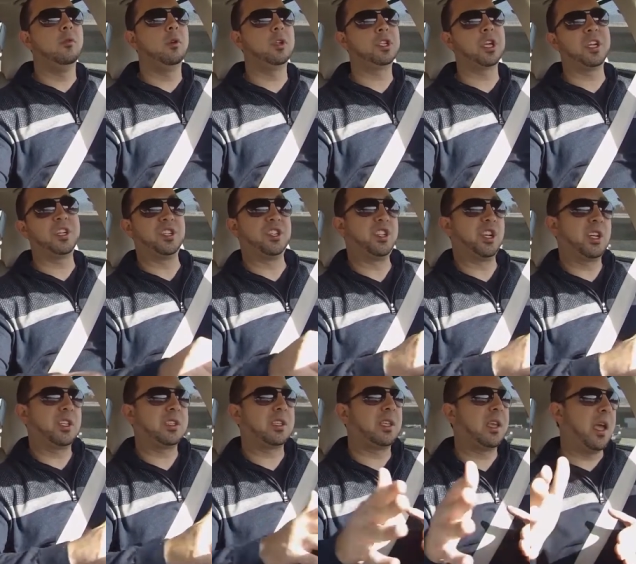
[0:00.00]
which I
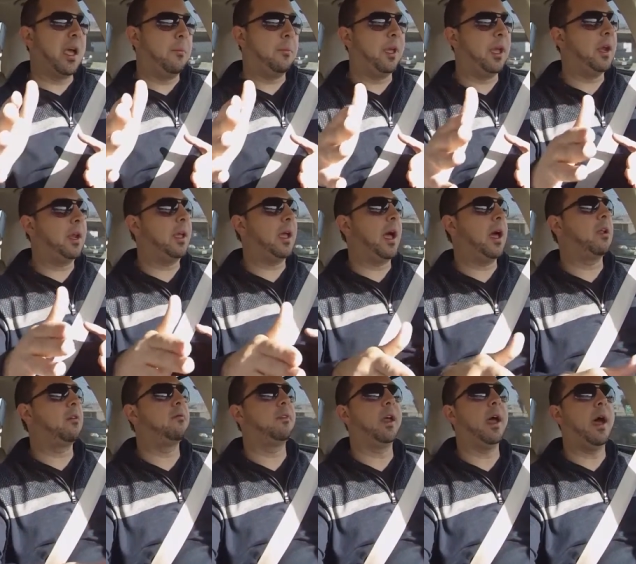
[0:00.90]
just am getting out
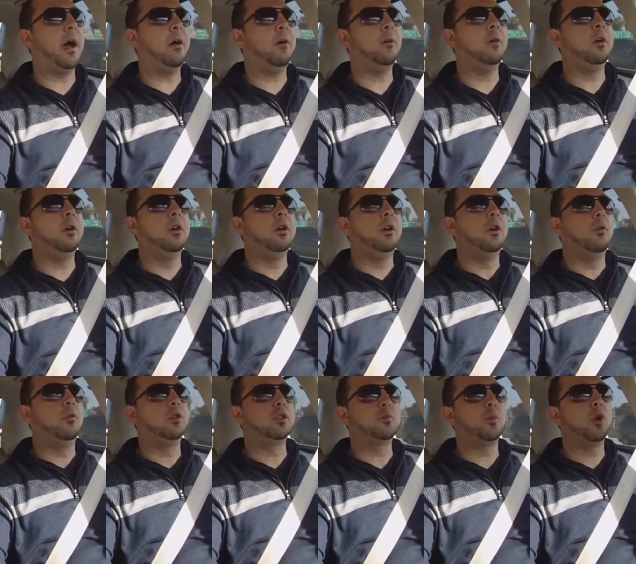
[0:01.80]
of now,
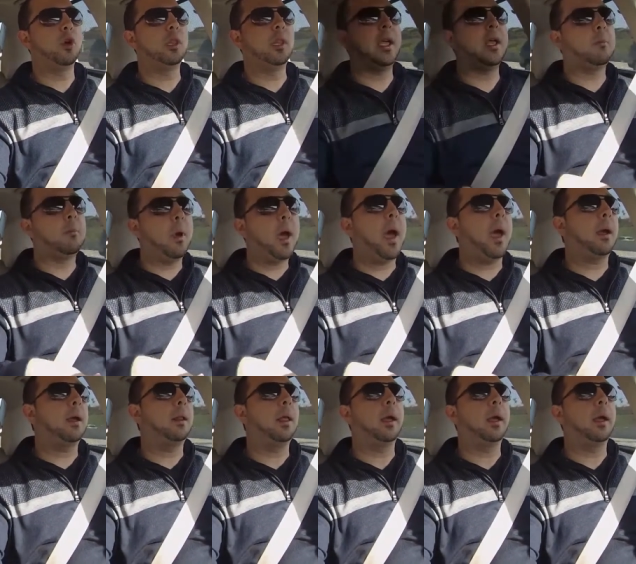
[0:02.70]
was more laid back.